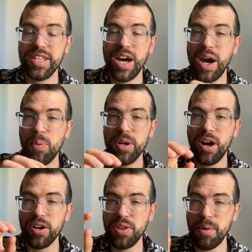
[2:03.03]
Now, I would
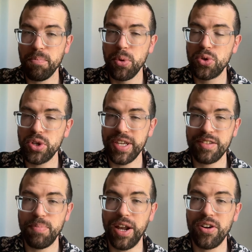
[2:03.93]
argue that Mudryk is
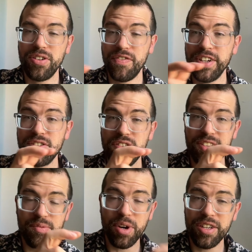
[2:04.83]
better defensively
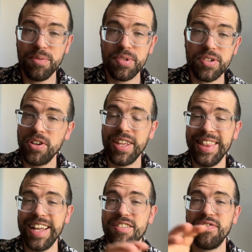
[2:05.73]
than Raheem Sterling, and
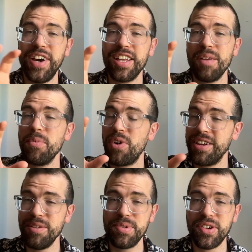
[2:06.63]
that's the fact that
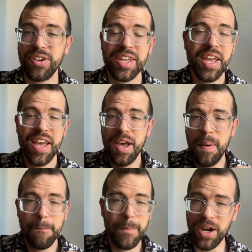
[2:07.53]
Raheem Sterling
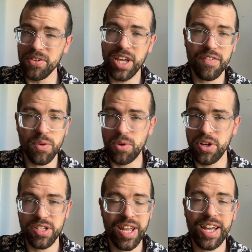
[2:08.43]
barely ever really
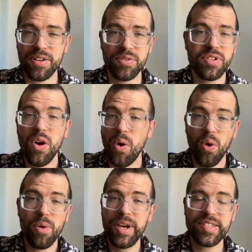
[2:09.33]
tackles
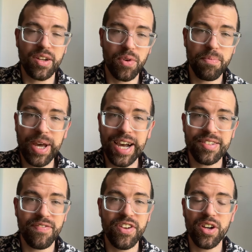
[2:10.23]
or makes any run backs. I
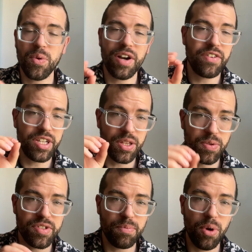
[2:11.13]
feel like whenever he
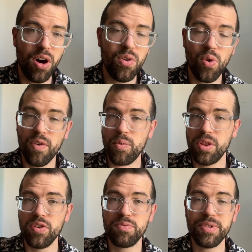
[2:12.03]
loses the ball or if we
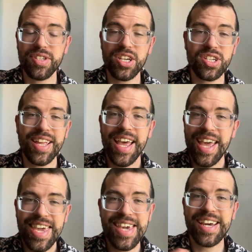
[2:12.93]
lose possession,
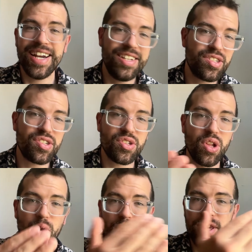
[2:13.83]
he kind of just
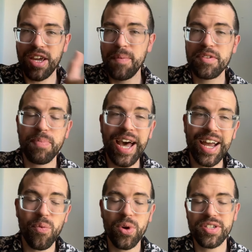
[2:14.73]
slowly comes
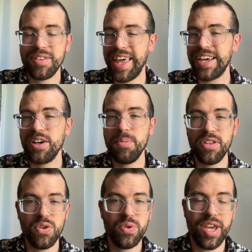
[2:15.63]
back, which that could be
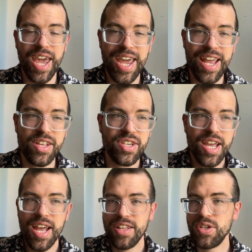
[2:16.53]
due to age,
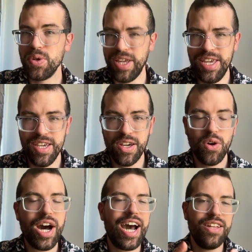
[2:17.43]
due to
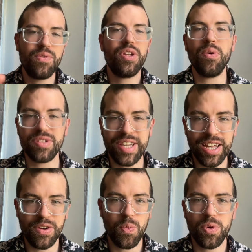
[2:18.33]
ego. I don't know
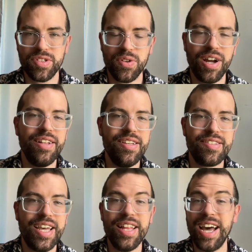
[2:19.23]
exactly what's going on in his
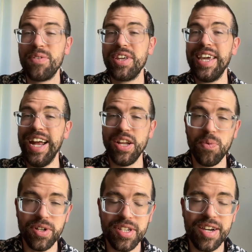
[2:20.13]
head. I don't think
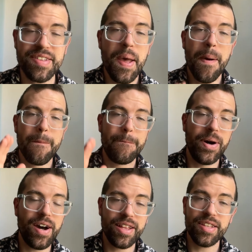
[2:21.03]
anyone does.
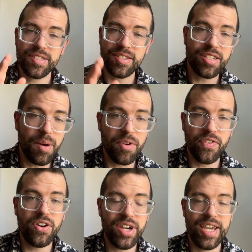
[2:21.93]
But
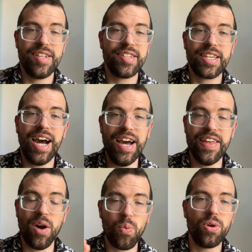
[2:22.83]
Summerville is a guy
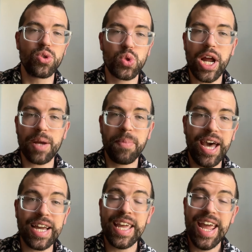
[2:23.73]
that will track
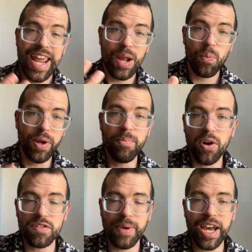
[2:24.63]
back and win
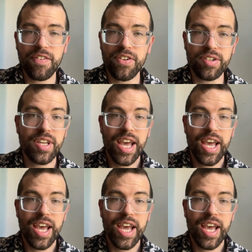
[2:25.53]
balls back for us.